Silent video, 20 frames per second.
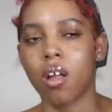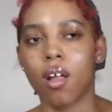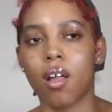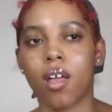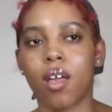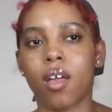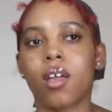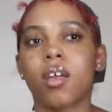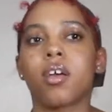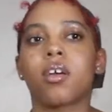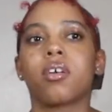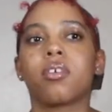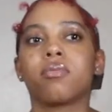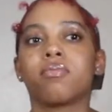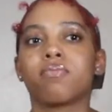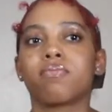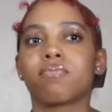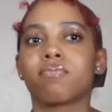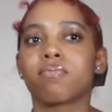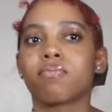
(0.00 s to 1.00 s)

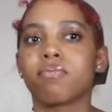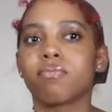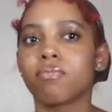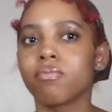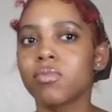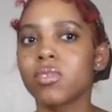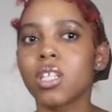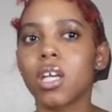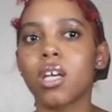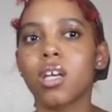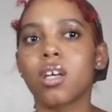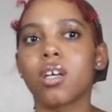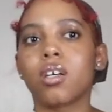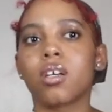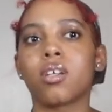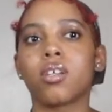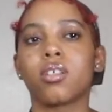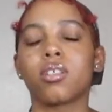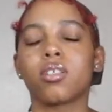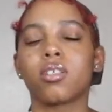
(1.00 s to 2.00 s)
and
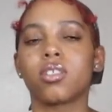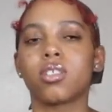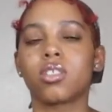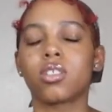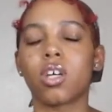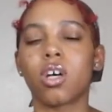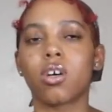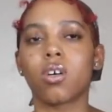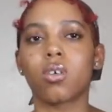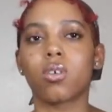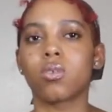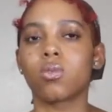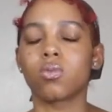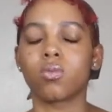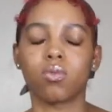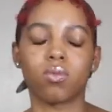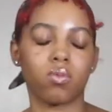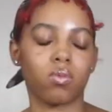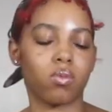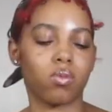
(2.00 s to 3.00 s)
yeah, so
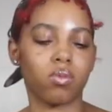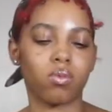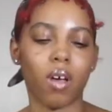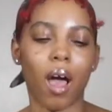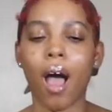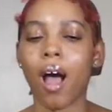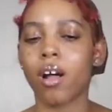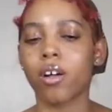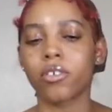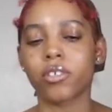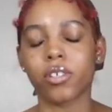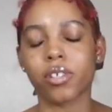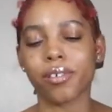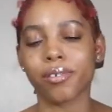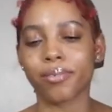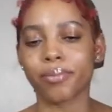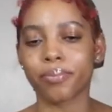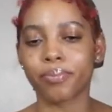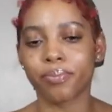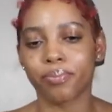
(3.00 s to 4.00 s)
I don't know,
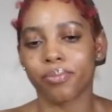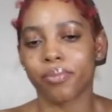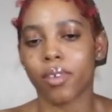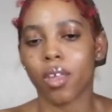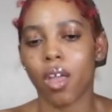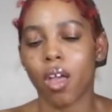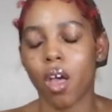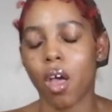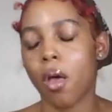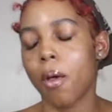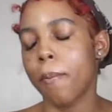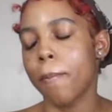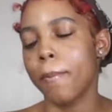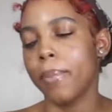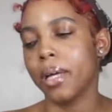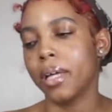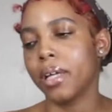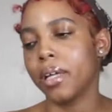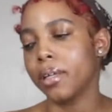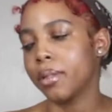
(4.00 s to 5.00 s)

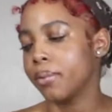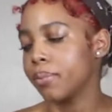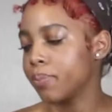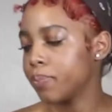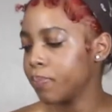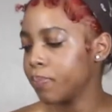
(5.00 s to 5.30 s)
but